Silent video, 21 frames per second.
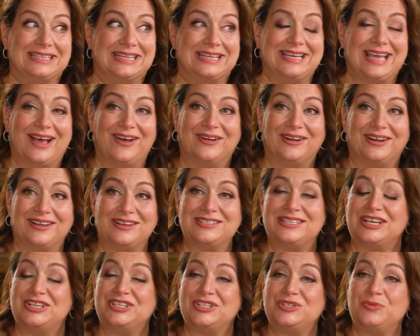seek out because
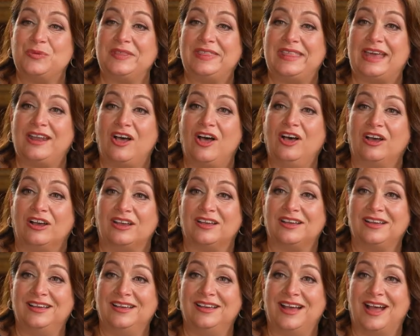I just want that hug.
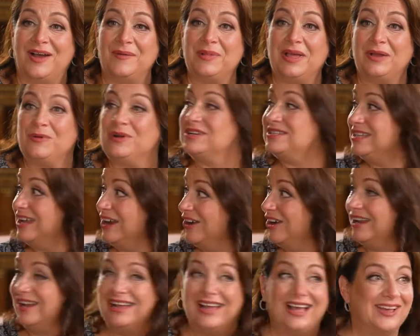I'm like, where's
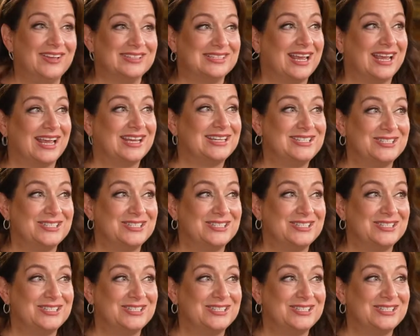Gary? I was like, I